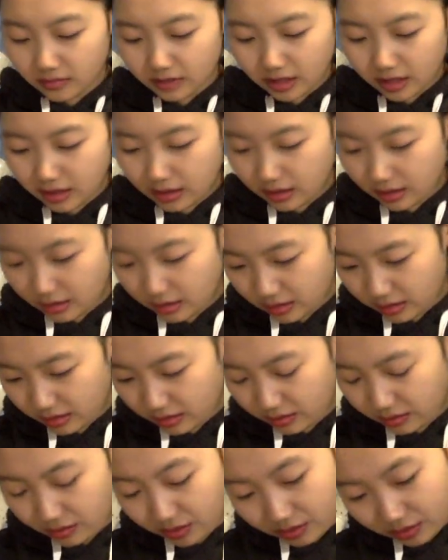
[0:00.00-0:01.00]
And
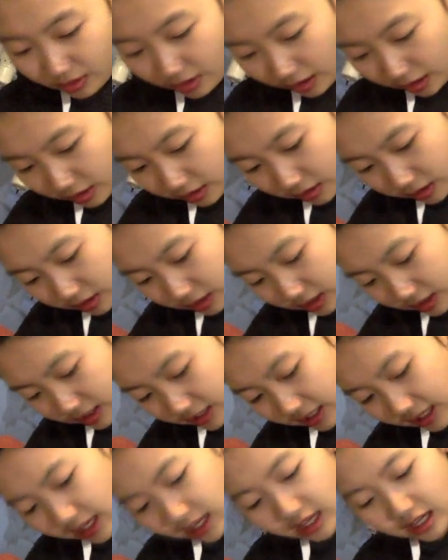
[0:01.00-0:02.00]
then you got this
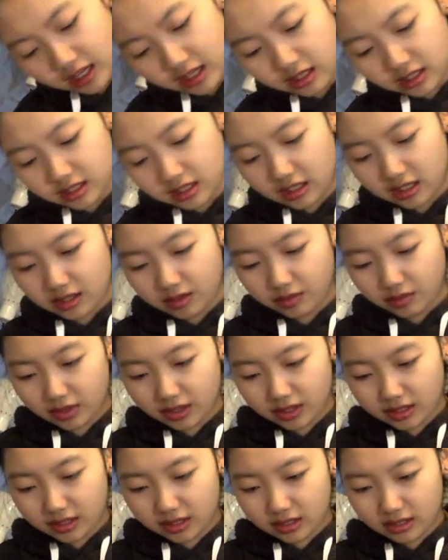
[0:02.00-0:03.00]
candy. What
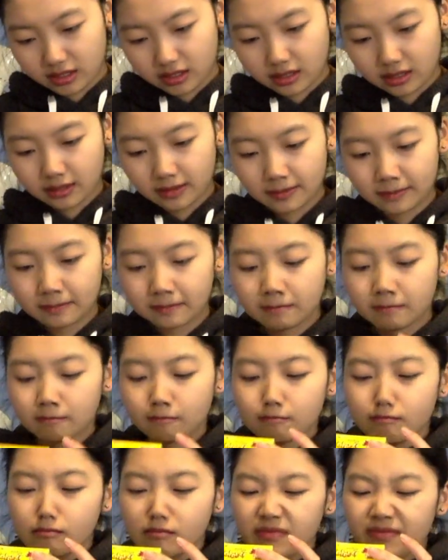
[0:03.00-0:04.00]
is this?
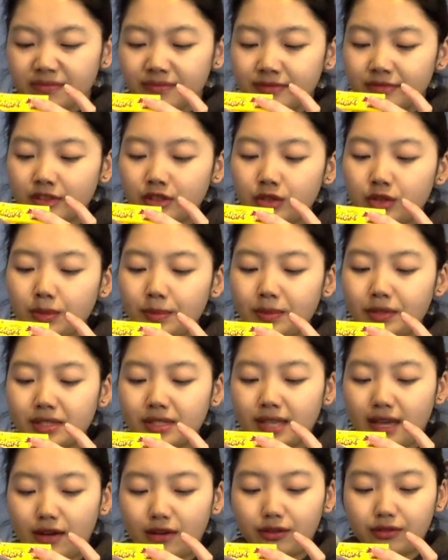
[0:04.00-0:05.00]
Super
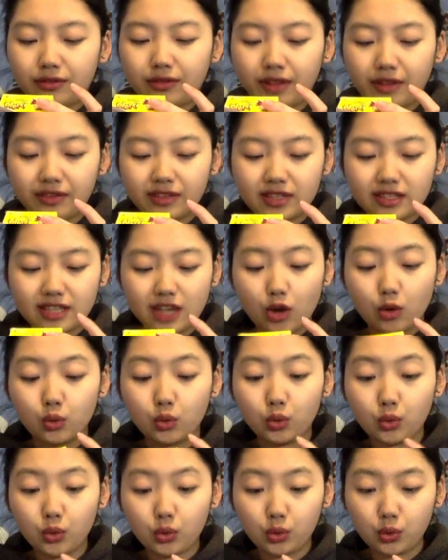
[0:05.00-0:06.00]
sour flavor inside.
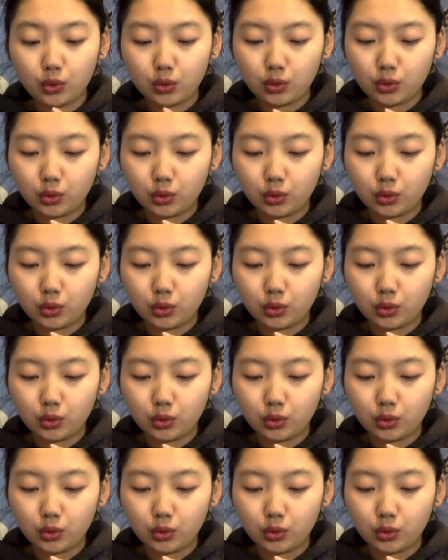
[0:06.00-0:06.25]
Ooh. What